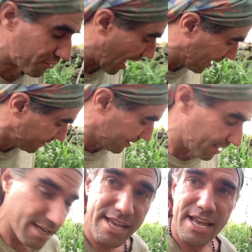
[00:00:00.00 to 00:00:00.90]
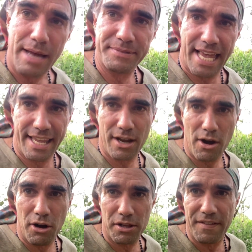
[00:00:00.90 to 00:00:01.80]
the grass, I'm taking
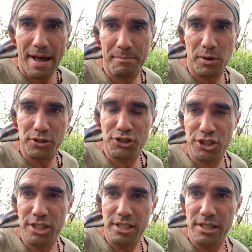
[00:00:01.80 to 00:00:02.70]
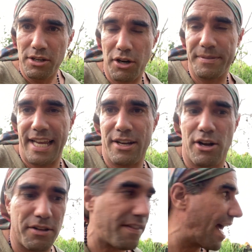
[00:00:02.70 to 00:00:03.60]
all of that mulch, or I'm taking
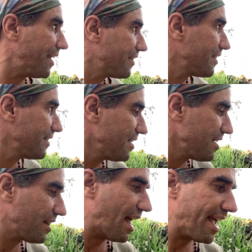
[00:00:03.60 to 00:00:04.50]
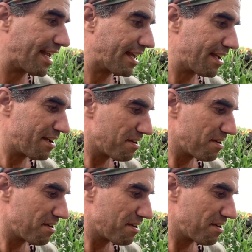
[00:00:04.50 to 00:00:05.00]
all of that, like,